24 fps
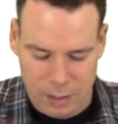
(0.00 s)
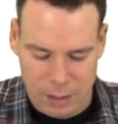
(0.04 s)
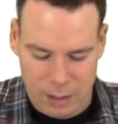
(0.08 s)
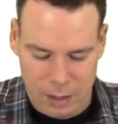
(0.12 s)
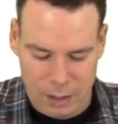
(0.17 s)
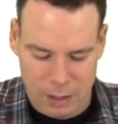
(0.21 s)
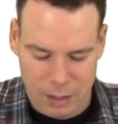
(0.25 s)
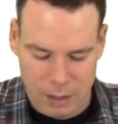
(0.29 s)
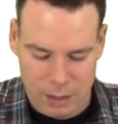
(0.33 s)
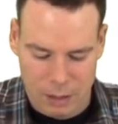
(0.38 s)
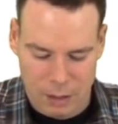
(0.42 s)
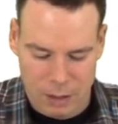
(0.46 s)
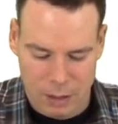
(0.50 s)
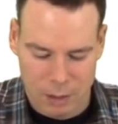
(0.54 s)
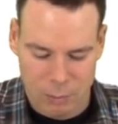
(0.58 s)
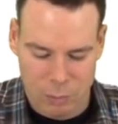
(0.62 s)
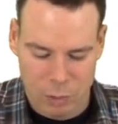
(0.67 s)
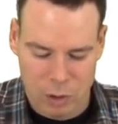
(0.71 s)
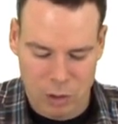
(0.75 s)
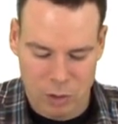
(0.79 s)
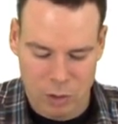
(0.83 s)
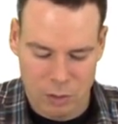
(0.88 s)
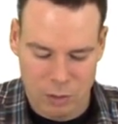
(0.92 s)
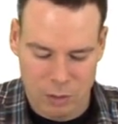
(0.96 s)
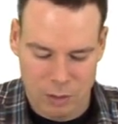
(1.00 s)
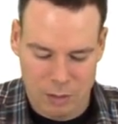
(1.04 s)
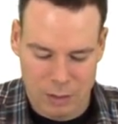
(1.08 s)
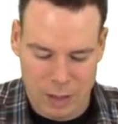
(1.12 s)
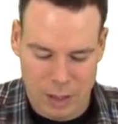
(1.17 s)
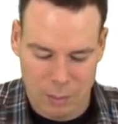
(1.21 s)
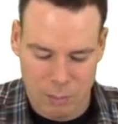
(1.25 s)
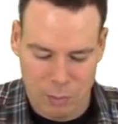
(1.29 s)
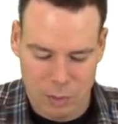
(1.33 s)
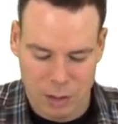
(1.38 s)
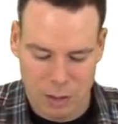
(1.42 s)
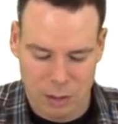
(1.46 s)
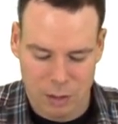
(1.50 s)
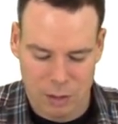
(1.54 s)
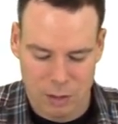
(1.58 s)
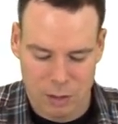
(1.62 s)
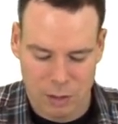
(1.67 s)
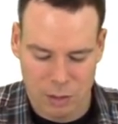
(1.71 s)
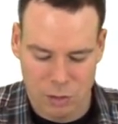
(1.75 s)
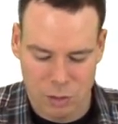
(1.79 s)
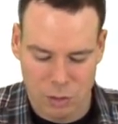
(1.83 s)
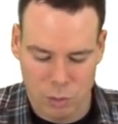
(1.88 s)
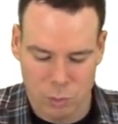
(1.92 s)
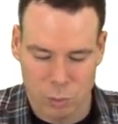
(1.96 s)
And I'm going to do the same thing to
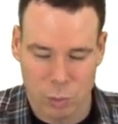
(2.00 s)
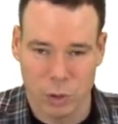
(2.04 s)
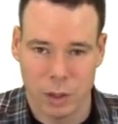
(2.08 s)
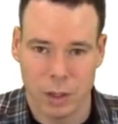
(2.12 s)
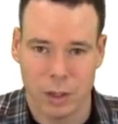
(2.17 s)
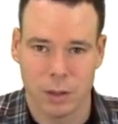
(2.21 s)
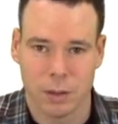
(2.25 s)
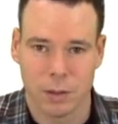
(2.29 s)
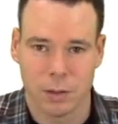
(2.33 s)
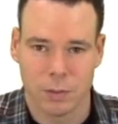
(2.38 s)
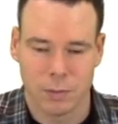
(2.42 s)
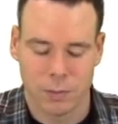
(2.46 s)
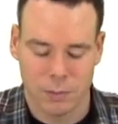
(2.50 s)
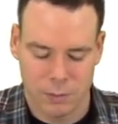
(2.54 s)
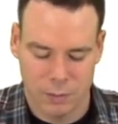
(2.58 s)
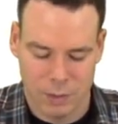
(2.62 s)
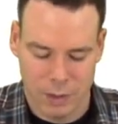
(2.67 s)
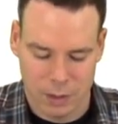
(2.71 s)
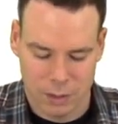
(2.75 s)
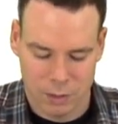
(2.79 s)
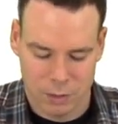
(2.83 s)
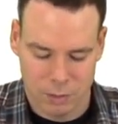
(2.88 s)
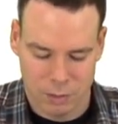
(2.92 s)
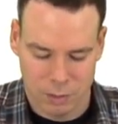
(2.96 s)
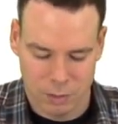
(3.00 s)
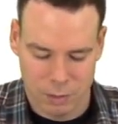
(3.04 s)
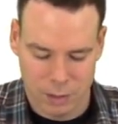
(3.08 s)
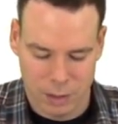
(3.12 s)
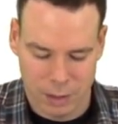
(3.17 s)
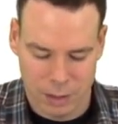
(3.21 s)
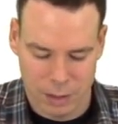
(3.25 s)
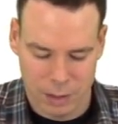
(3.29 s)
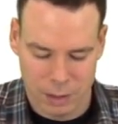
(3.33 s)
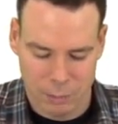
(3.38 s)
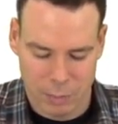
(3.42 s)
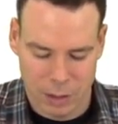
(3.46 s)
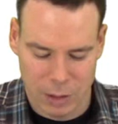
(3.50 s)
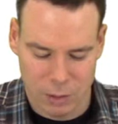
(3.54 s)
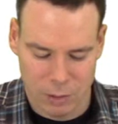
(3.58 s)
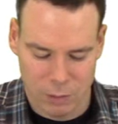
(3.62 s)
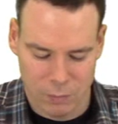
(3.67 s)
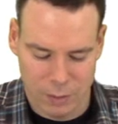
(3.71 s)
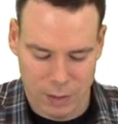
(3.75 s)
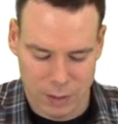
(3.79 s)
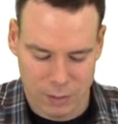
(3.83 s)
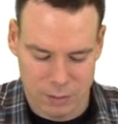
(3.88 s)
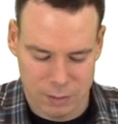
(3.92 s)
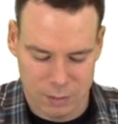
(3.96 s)
the numerator, factor out the highest power of
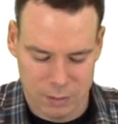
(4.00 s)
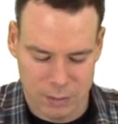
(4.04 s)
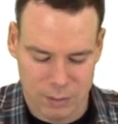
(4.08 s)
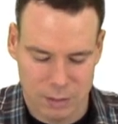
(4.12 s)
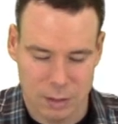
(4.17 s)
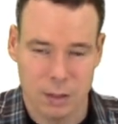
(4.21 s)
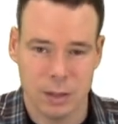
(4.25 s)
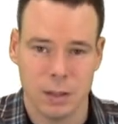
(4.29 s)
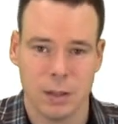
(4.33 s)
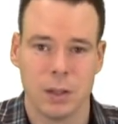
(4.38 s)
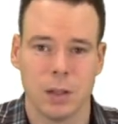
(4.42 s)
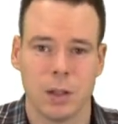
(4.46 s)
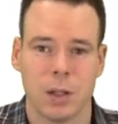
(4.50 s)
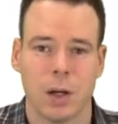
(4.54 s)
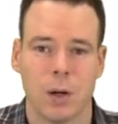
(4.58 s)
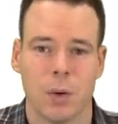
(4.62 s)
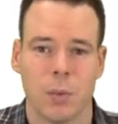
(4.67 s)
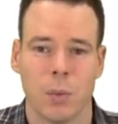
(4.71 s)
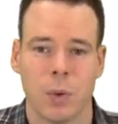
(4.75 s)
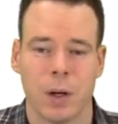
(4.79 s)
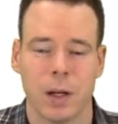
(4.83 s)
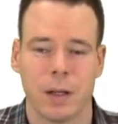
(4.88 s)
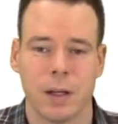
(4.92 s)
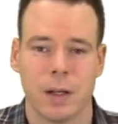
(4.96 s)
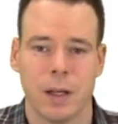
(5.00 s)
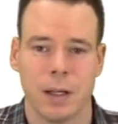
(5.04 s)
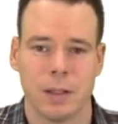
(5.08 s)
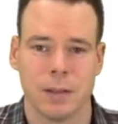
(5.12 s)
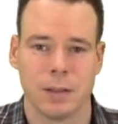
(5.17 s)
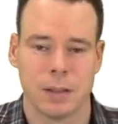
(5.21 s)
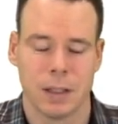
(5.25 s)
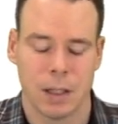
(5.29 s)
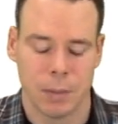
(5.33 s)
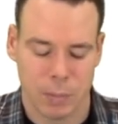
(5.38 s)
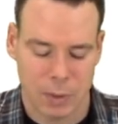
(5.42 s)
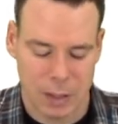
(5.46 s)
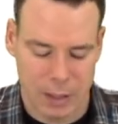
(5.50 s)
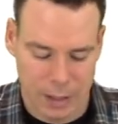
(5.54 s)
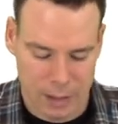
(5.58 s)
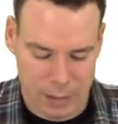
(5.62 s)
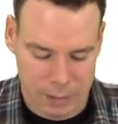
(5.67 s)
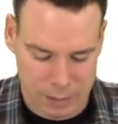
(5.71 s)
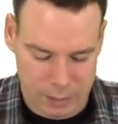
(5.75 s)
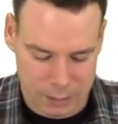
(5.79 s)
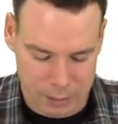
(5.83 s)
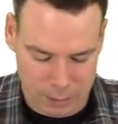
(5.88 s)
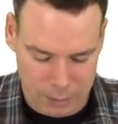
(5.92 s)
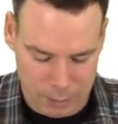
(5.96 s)
x and see what ends up
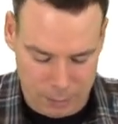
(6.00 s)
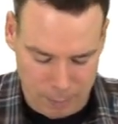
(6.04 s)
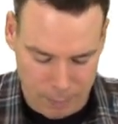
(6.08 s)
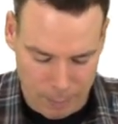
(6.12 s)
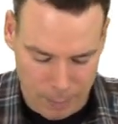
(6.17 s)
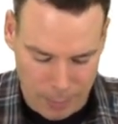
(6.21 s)
canceling.